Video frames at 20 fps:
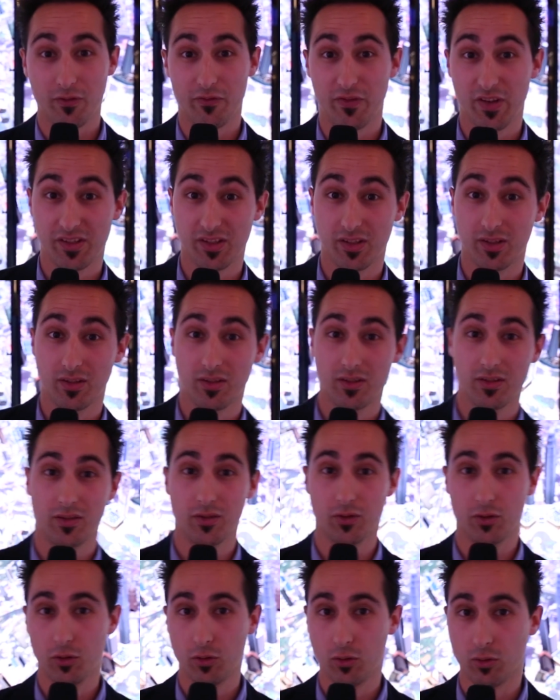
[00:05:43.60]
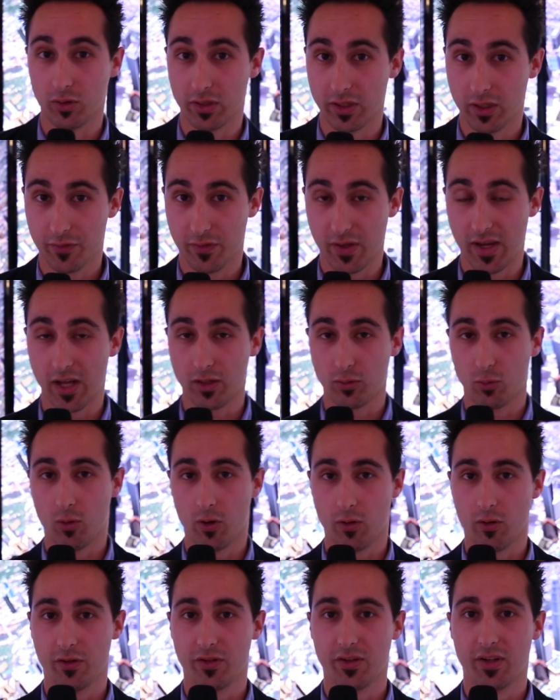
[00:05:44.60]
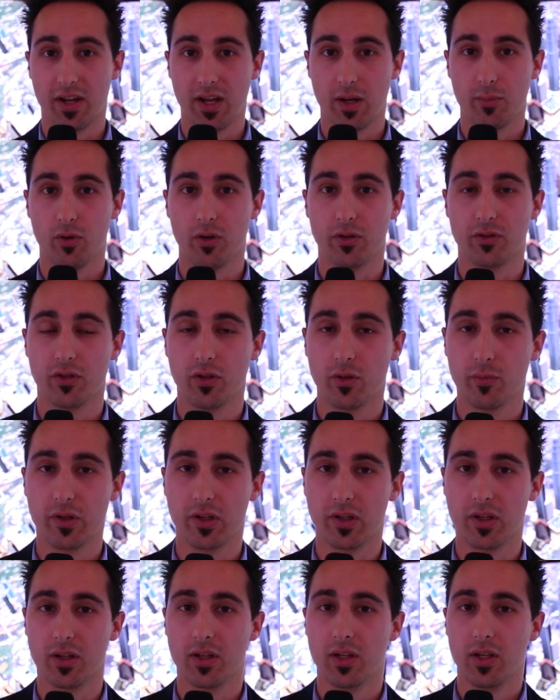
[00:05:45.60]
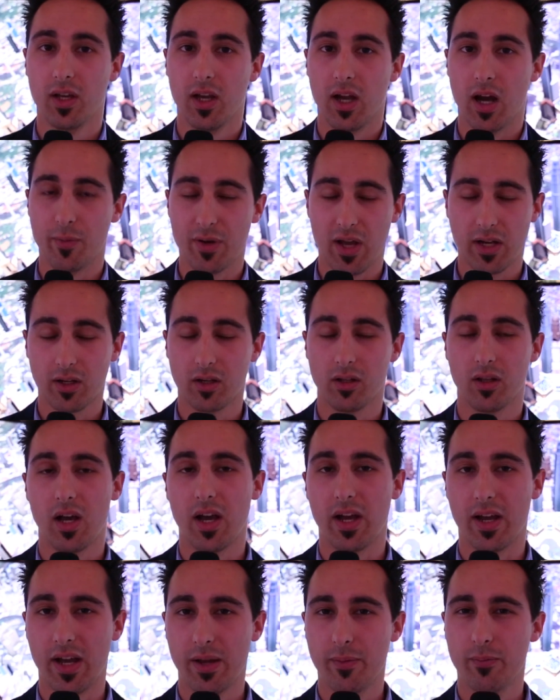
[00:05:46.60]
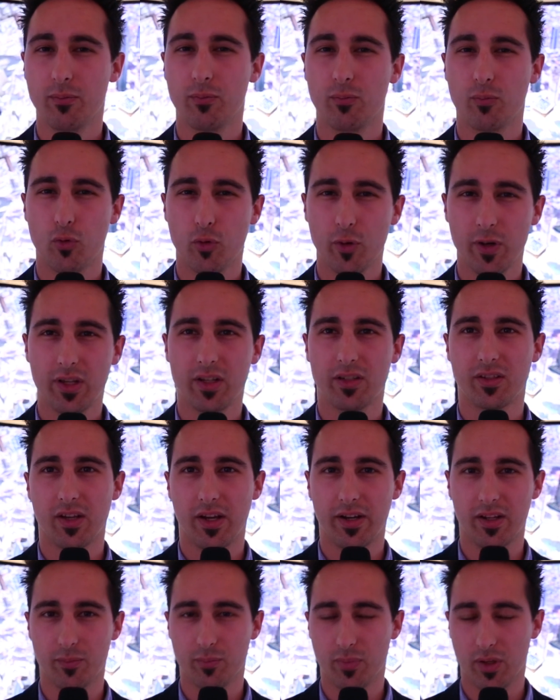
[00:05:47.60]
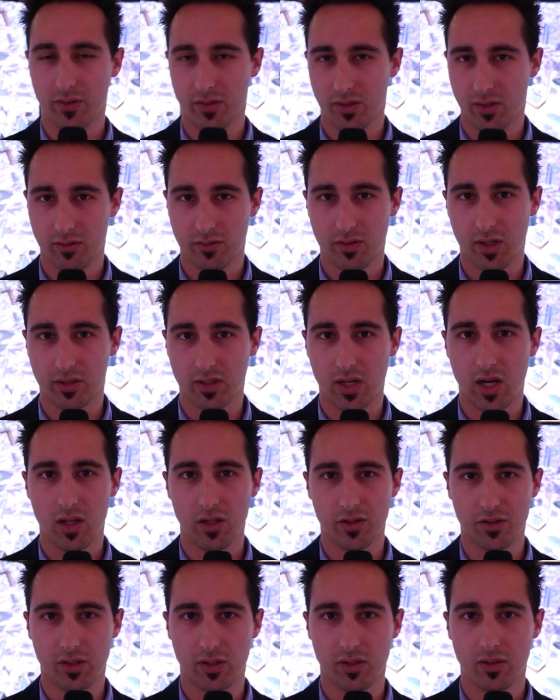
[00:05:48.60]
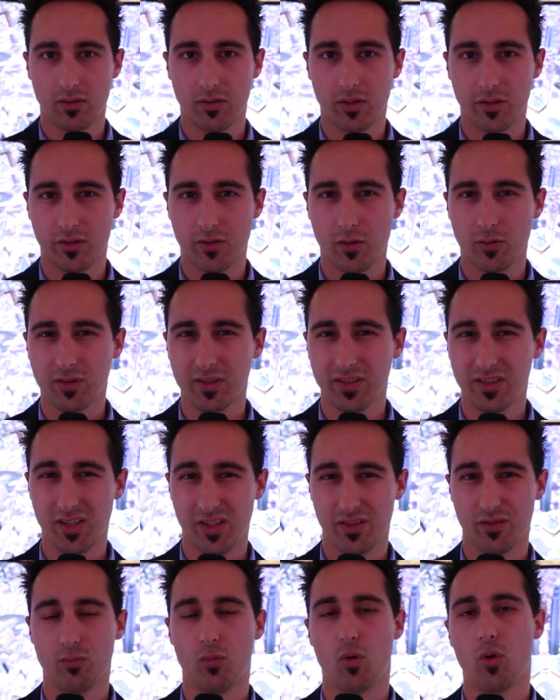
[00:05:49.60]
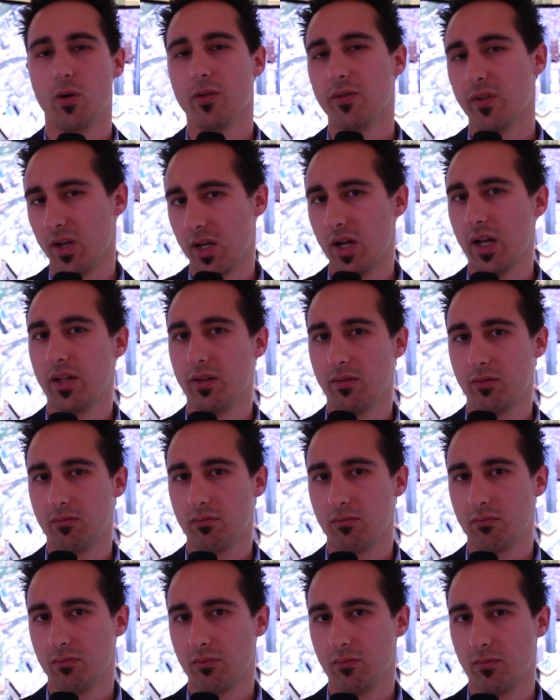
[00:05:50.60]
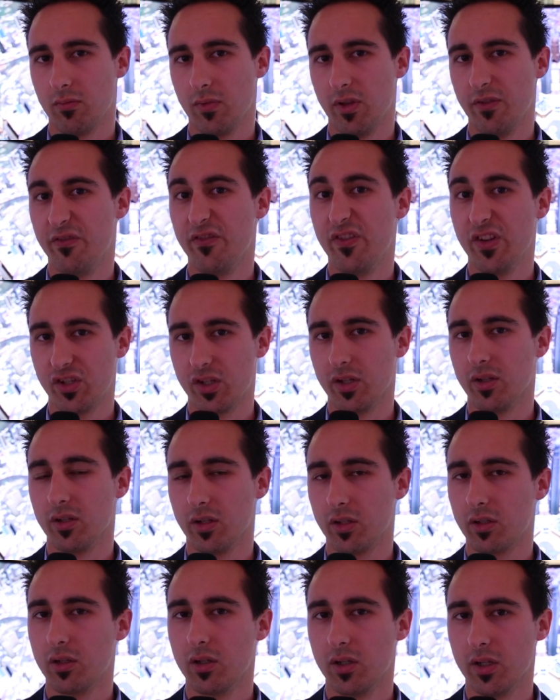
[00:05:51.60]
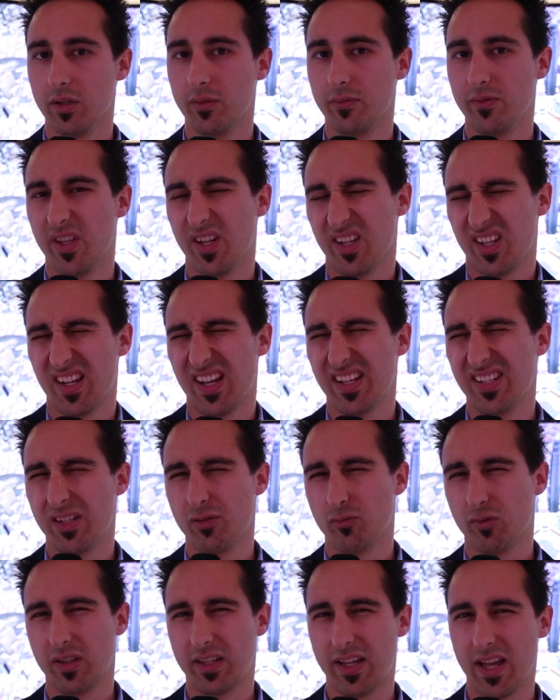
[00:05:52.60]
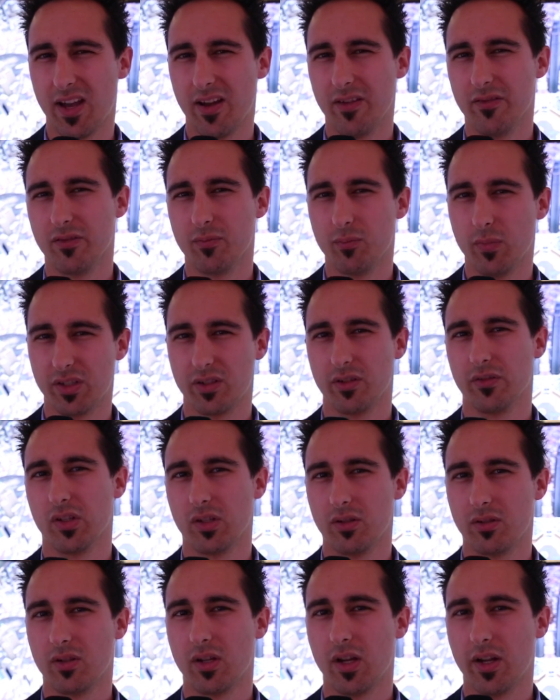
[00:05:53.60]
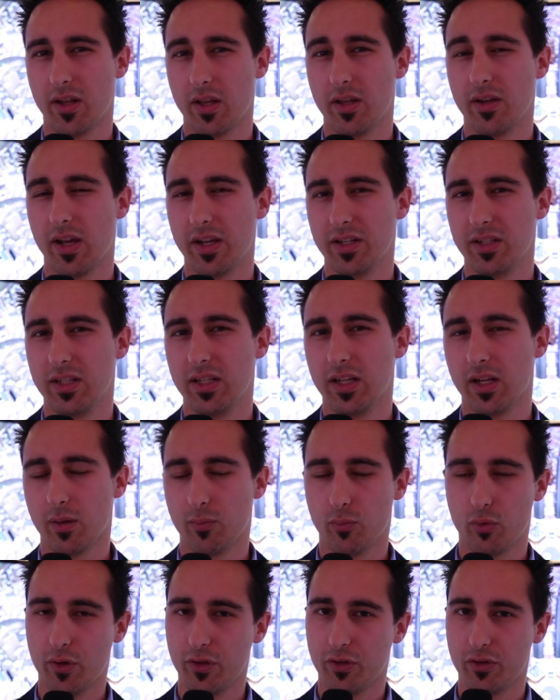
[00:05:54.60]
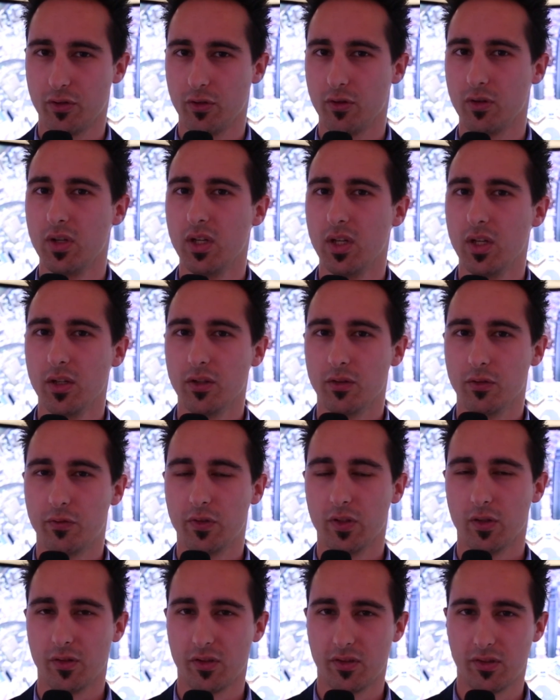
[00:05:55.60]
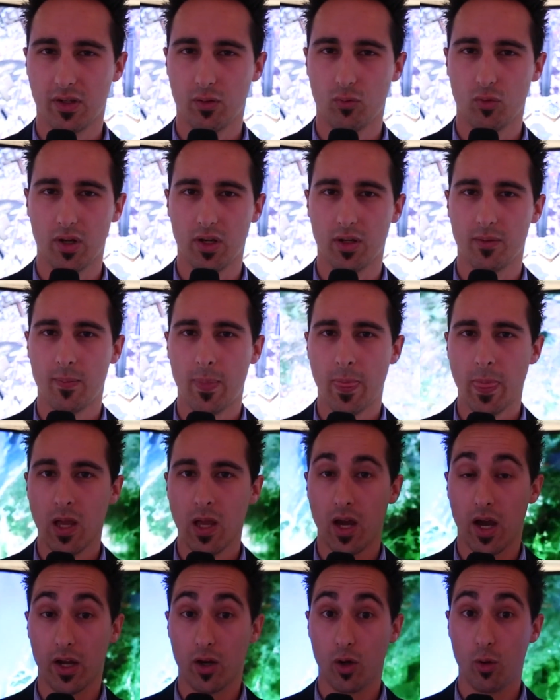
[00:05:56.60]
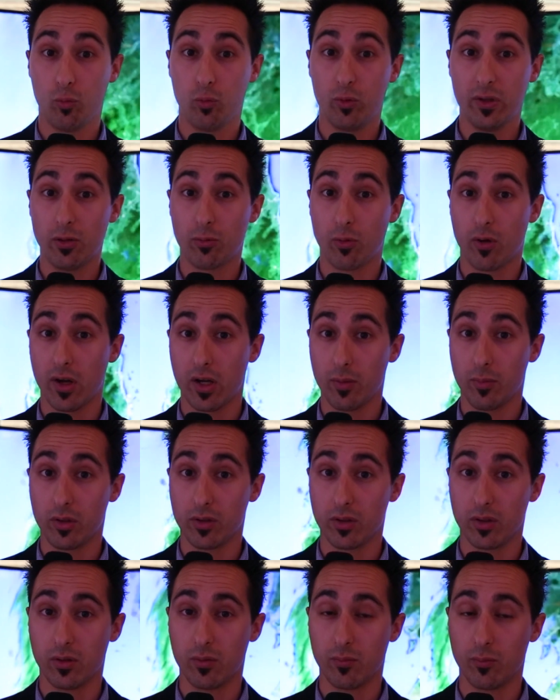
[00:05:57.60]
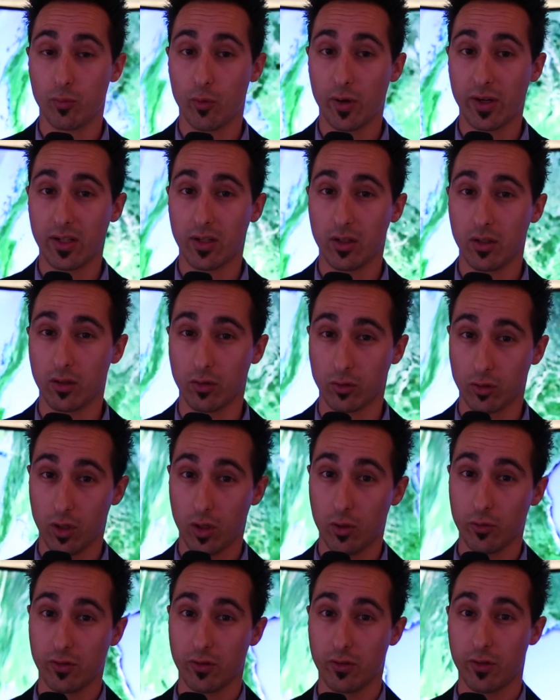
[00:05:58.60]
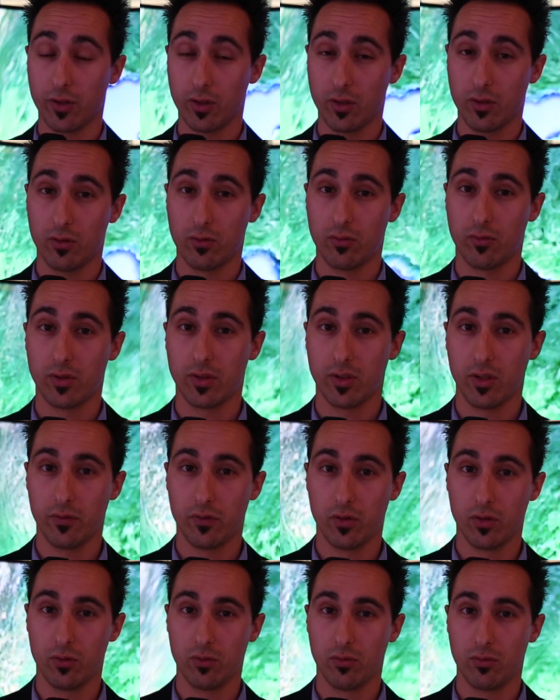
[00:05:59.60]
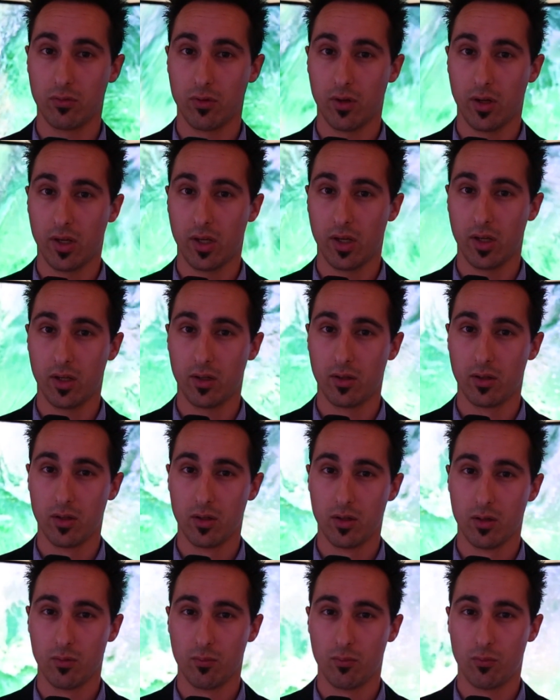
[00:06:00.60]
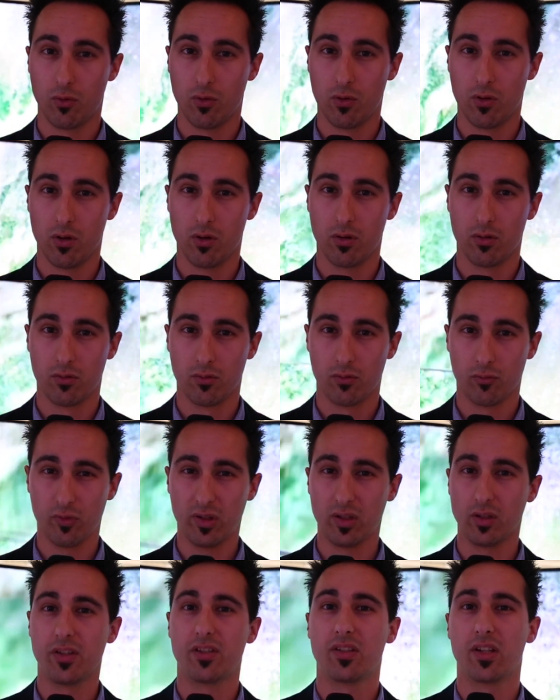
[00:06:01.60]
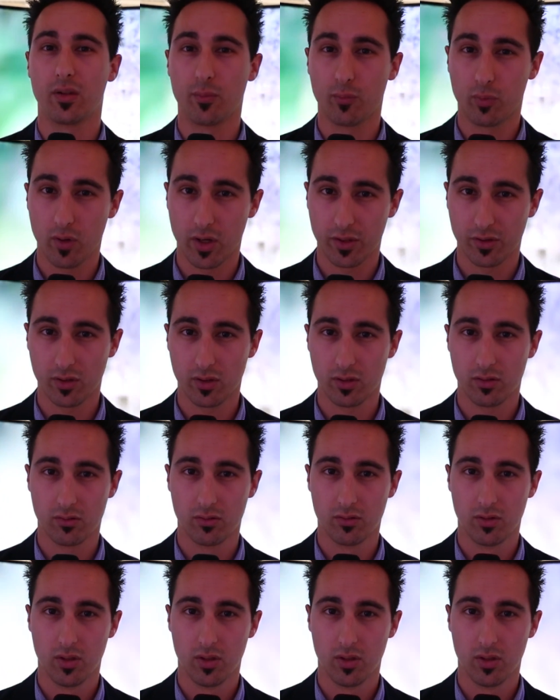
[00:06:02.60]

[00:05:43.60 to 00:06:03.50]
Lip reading: our visit to Google here at the headquarters in Hamburg, Germany. I'm not going to lie, I'm pretty excited by the technology. It certainly does more than I envisioned it could. Then again, I didn't really have much of an idea, and I'm pretty sure you feel the same way. I hope we were able to bring it a little closer to you and give you a more realistic impression.